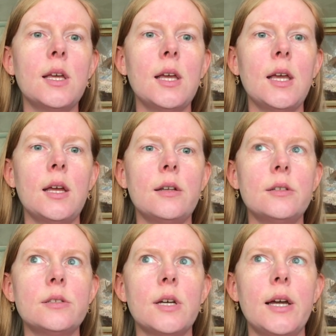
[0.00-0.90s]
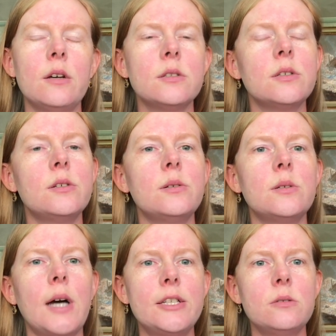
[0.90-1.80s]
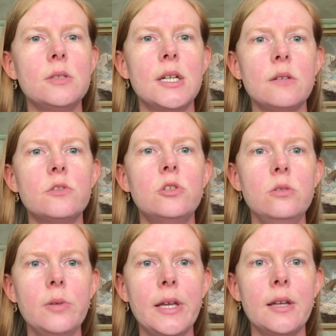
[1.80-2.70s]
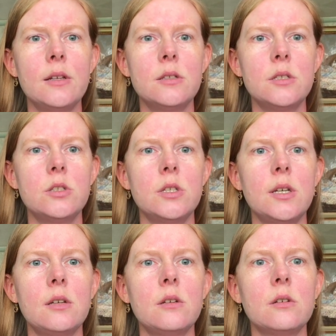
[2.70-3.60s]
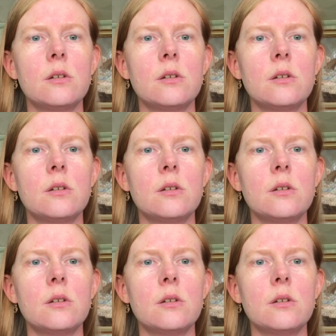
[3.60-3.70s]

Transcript: and I do a lot of two-handed stitching